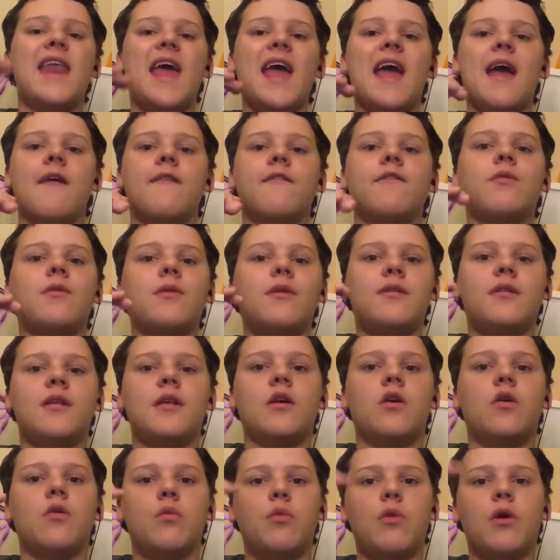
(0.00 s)
every
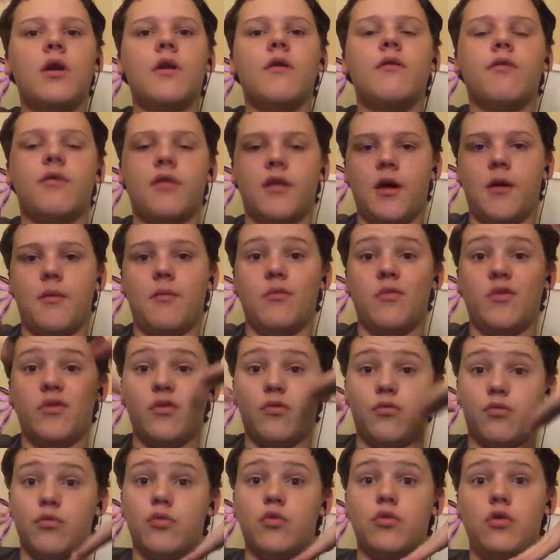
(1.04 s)
single one of them was a
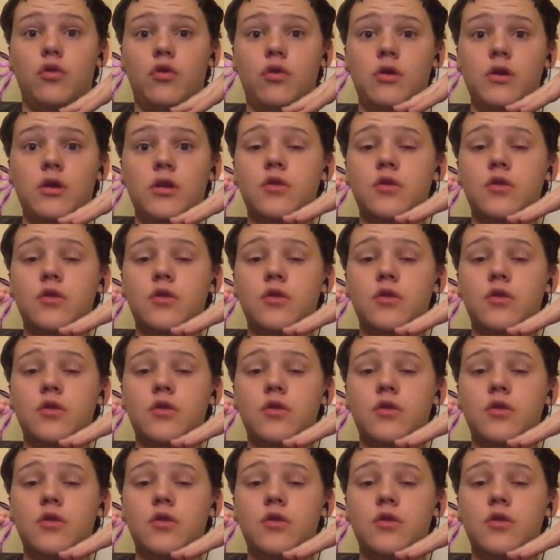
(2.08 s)
rule